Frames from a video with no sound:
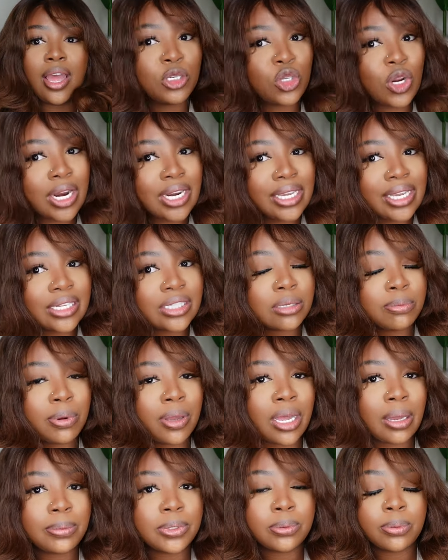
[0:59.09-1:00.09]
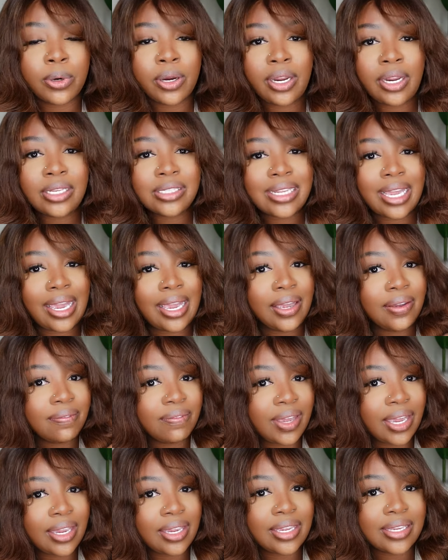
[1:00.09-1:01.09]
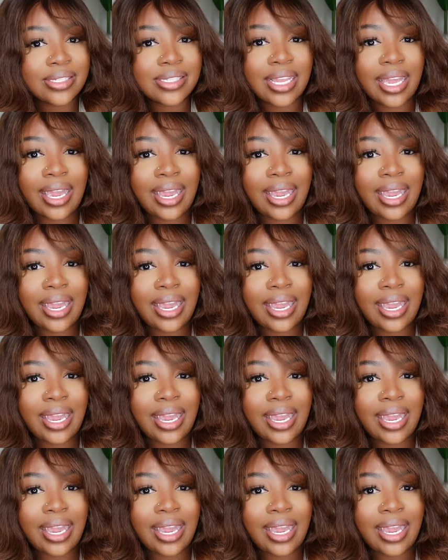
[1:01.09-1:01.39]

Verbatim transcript: Trying to get to Palm Springs and Vegas